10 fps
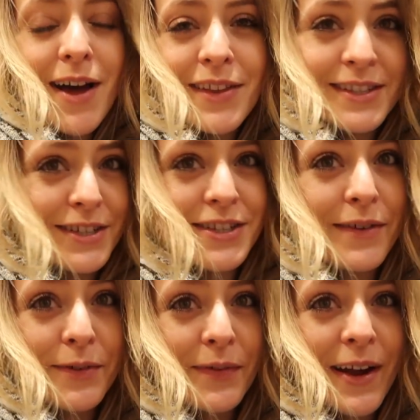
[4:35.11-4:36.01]
rather
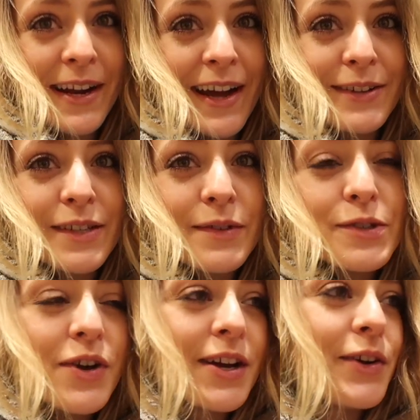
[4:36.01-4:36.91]
disheveled right now because I
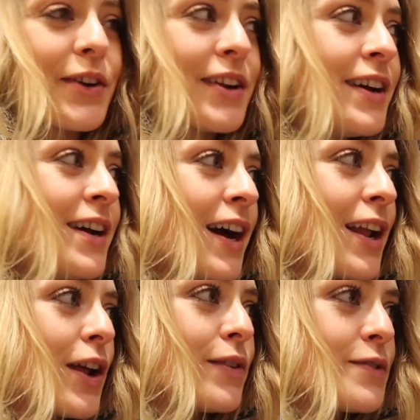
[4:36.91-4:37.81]
just tried on
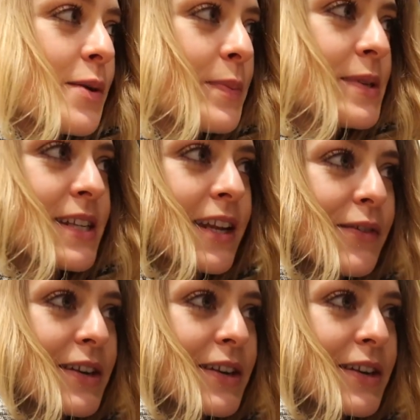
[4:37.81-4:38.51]
a load of jumpers in